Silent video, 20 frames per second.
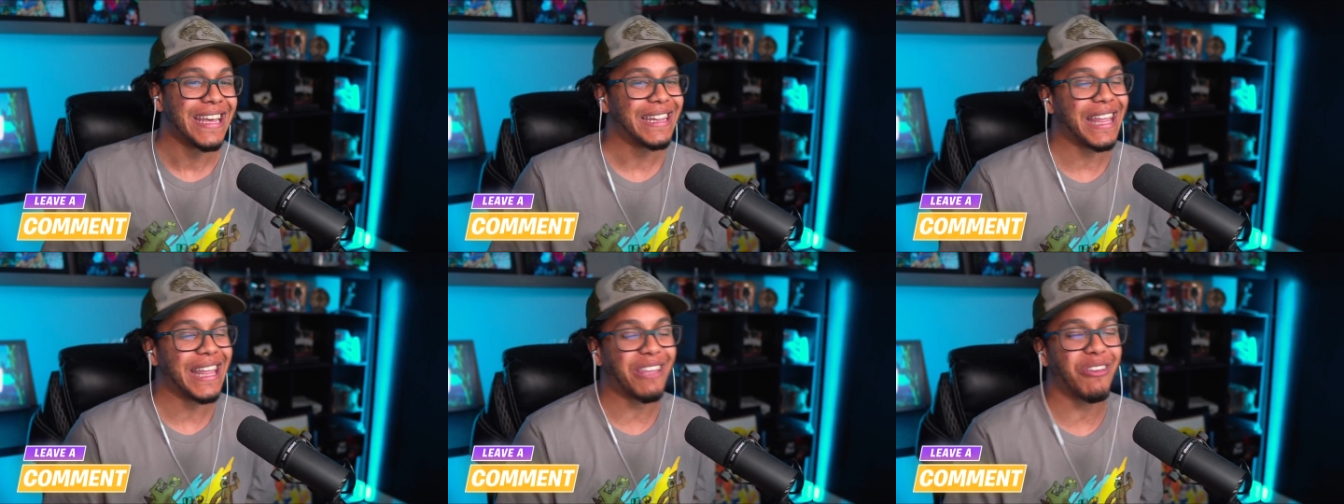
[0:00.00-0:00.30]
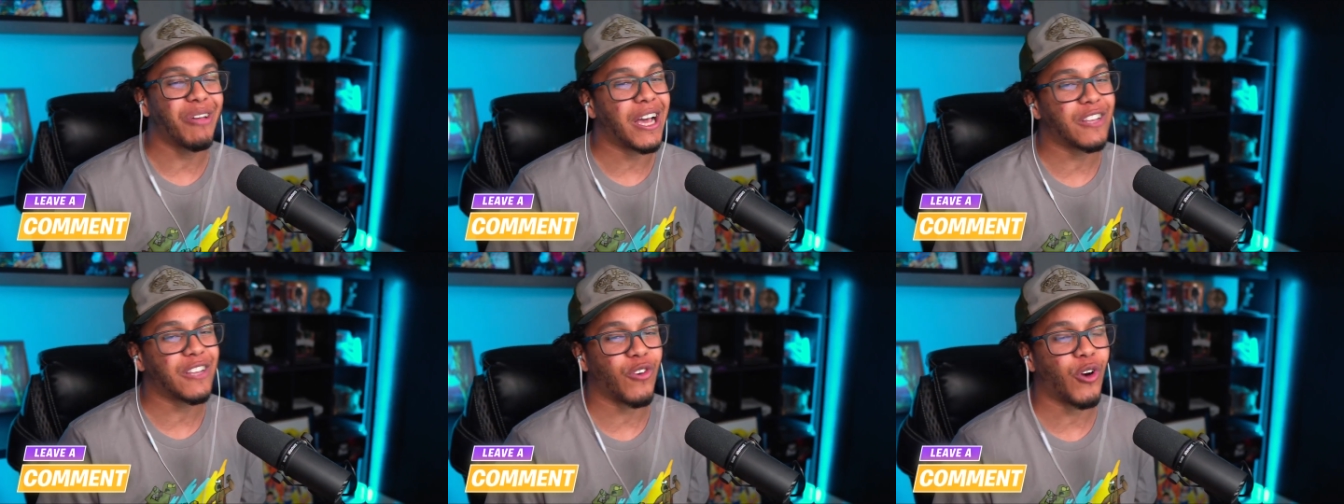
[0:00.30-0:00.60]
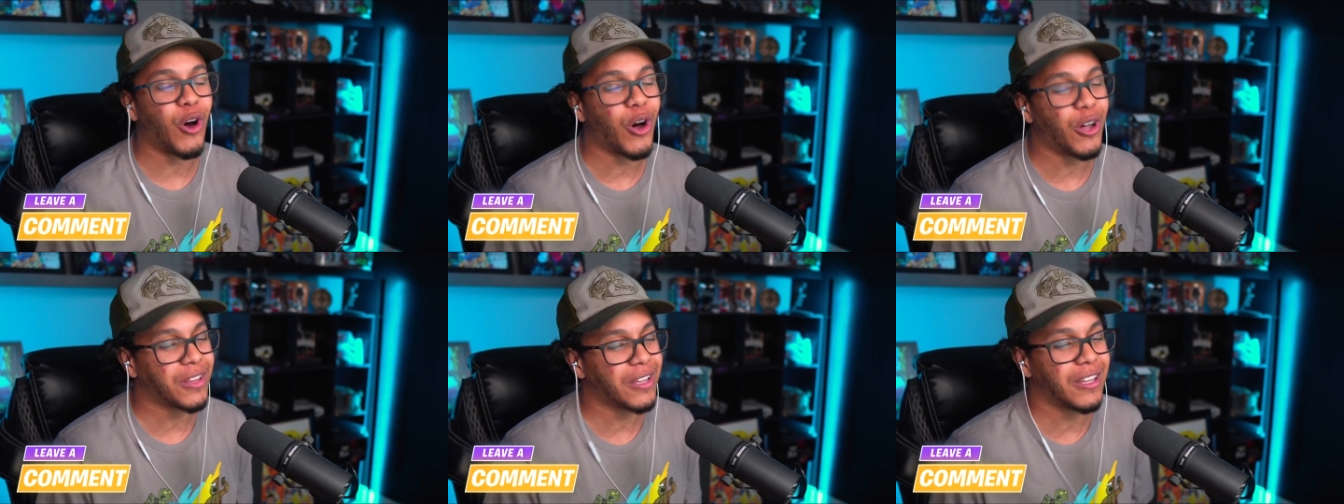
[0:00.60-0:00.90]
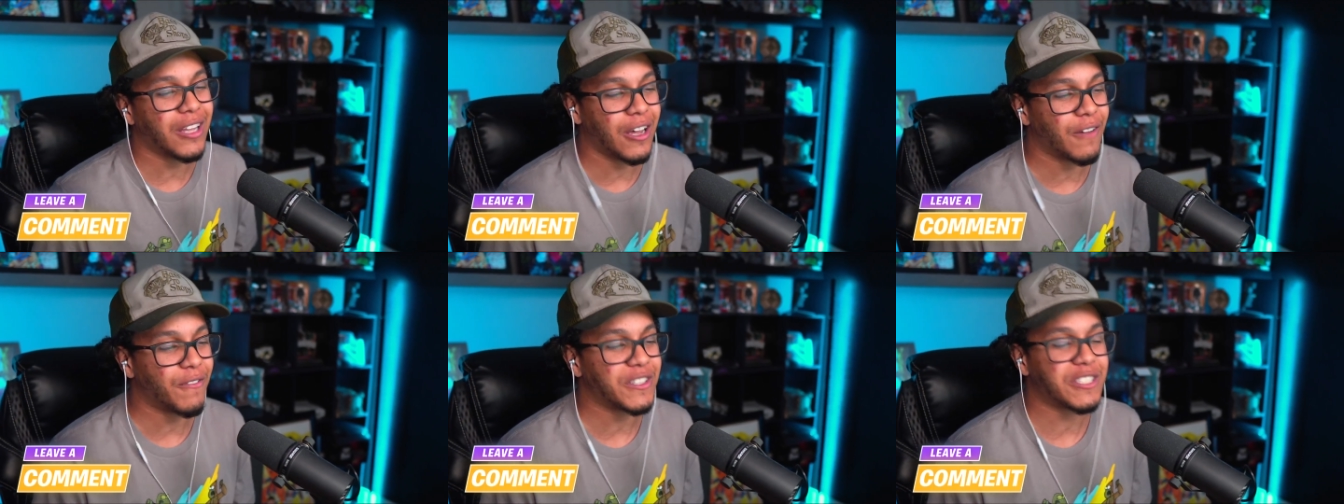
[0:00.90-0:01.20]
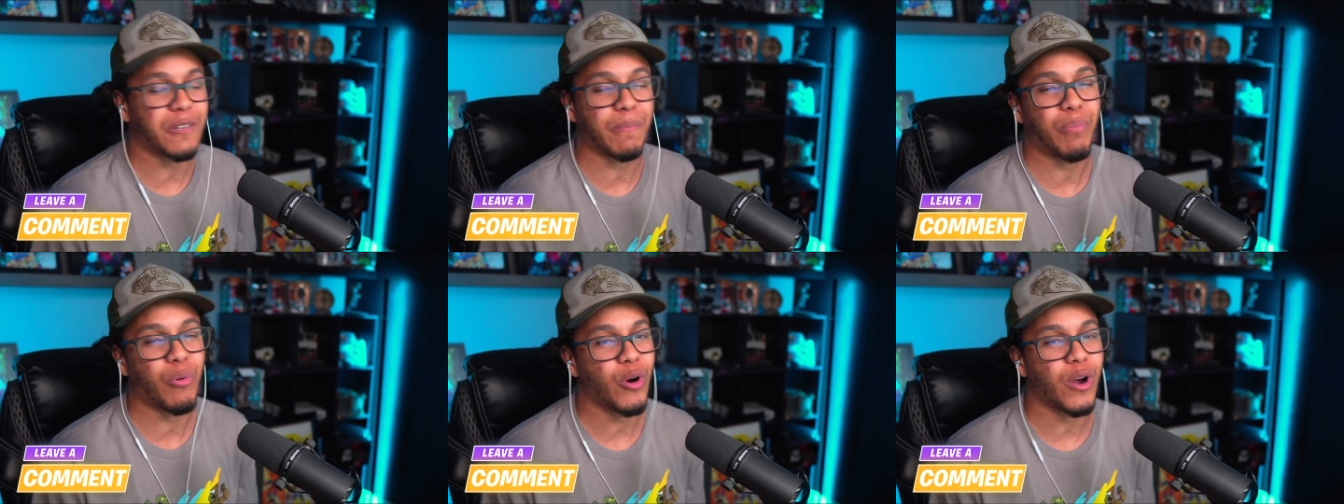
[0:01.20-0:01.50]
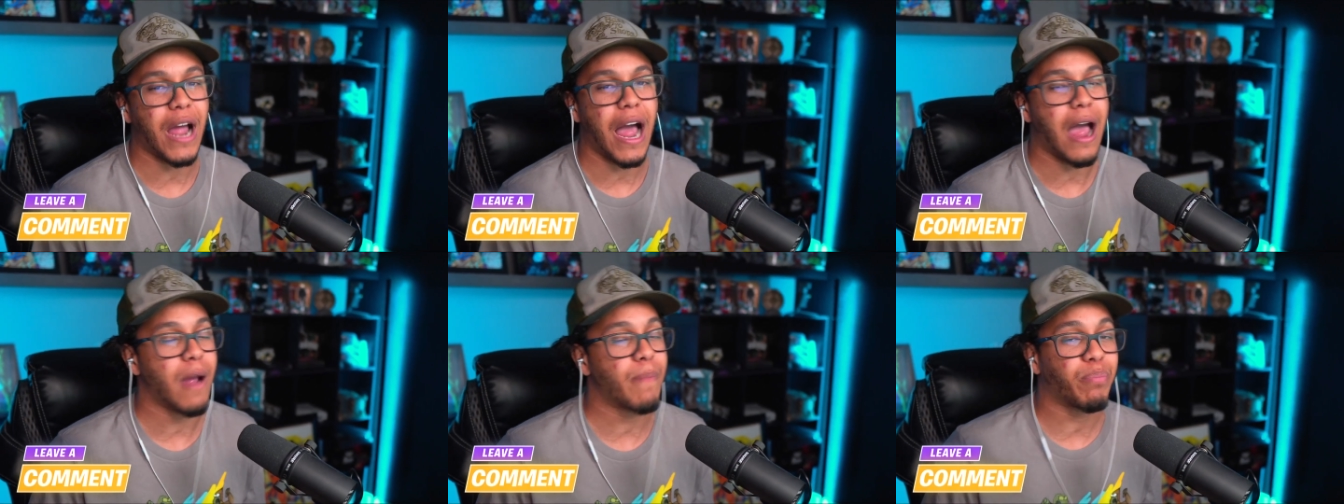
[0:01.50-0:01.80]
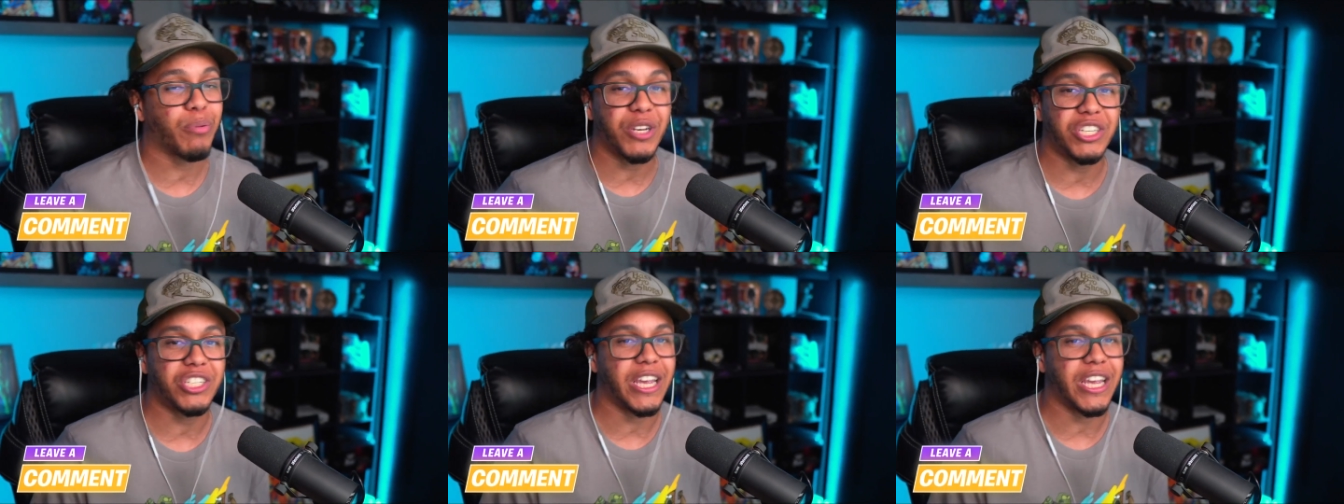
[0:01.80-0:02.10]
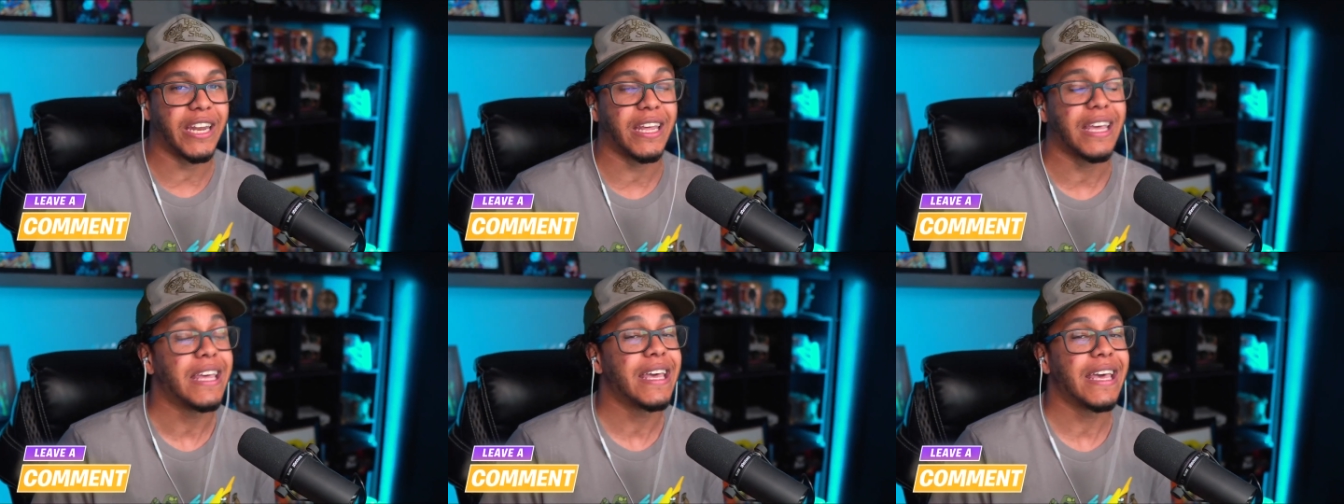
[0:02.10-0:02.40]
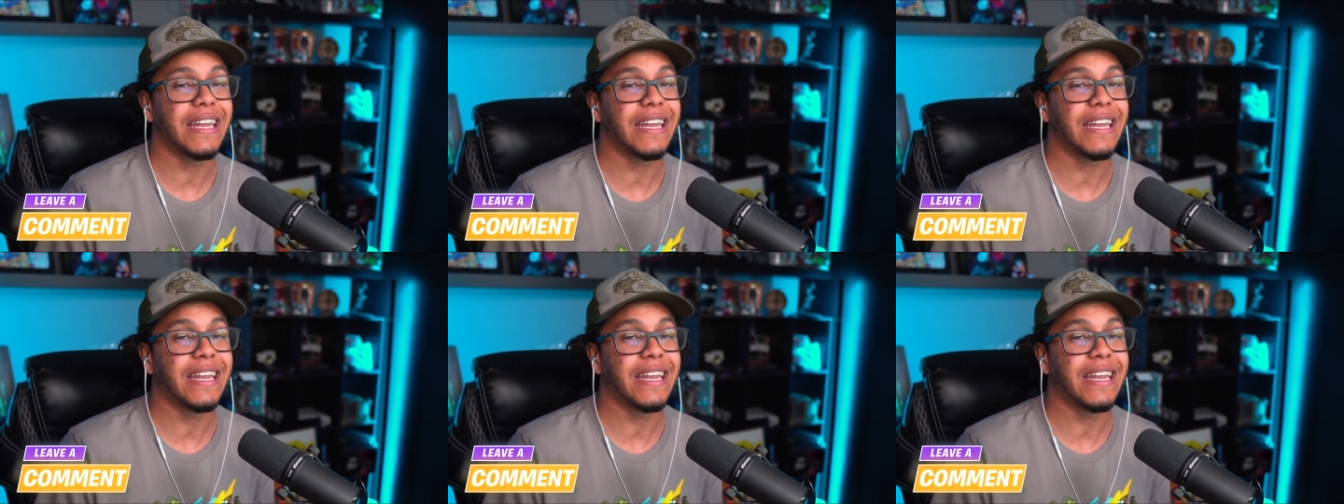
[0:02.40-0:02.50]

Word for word: Thank you guys for all the love and support. I appreciate it.